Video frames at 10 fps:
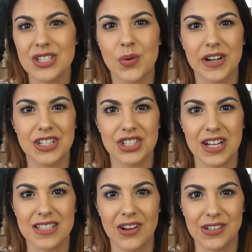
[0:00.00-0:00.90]
20
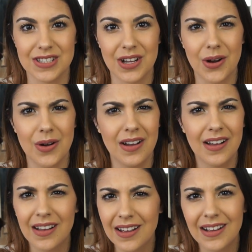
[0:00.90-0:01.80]
shades also,
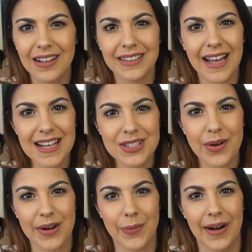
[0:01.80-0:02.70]
yes,
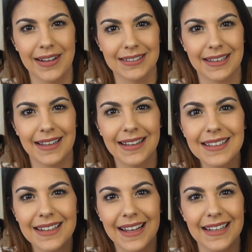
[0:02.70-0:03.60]
Wet n Wild,
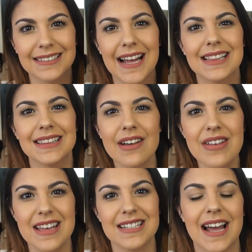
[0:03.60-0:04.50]
killing it. I love
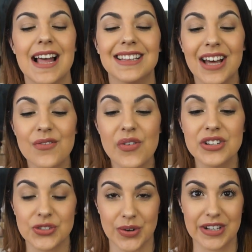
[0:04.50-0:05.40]
it. I love
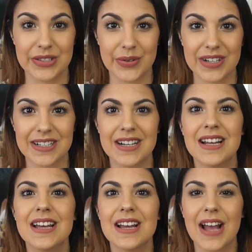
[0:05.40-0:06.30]
when drugstore
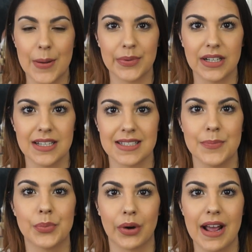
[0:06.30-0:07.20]
companies
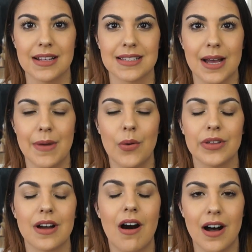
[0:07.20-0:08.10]
and brands come out
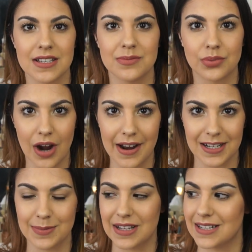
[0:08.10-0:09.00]
with awesome
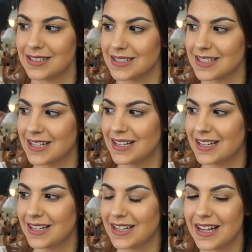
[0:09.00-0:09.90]
products because
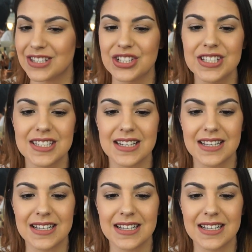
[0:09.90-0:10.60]
it's just,